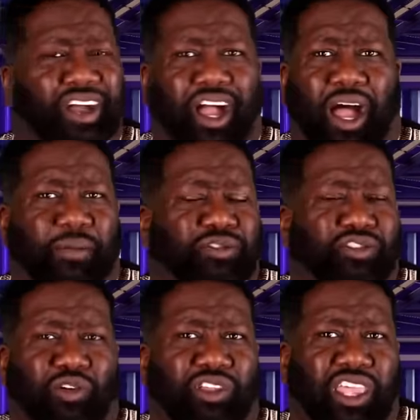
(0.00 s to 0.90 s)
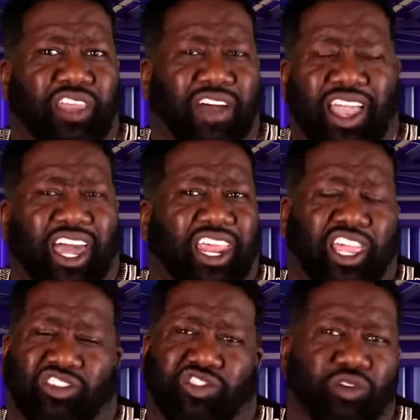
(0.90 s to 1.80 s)
I, am just gonna leave. I ain't gotta
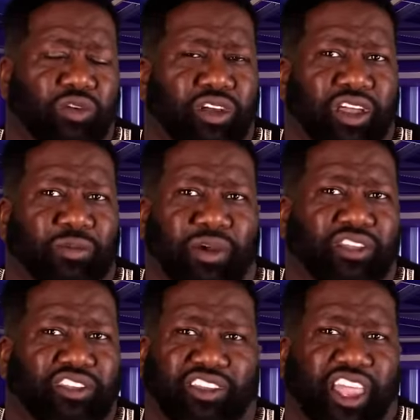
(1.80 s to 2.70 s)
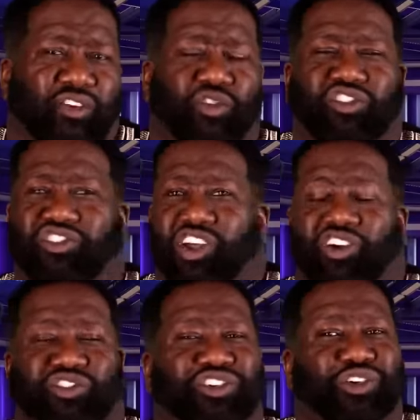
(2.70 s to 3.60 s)
hit you. Even with your
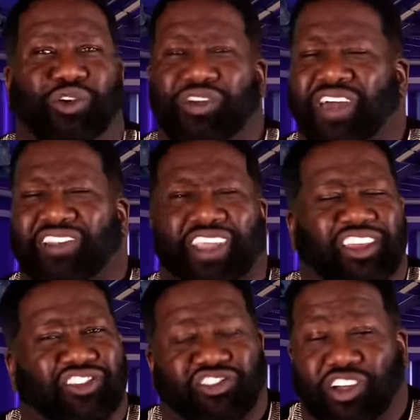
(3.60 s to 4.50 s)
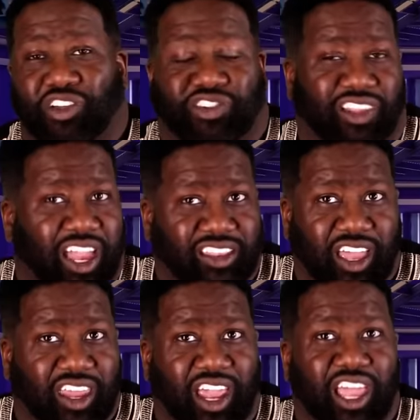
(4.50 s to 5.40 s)
children, you don't even have to hit your children like
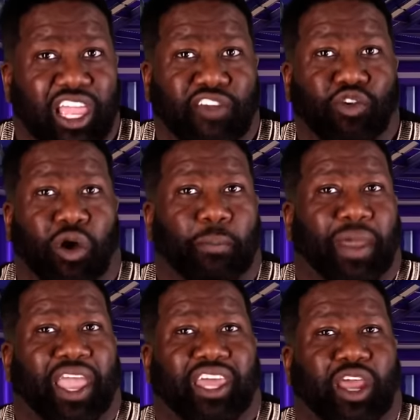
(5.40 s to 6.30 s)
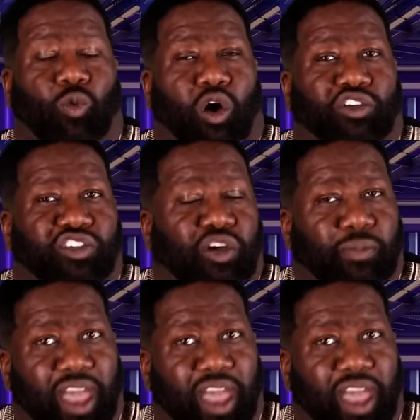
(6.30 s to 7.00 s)
that. If you're a man that walks in your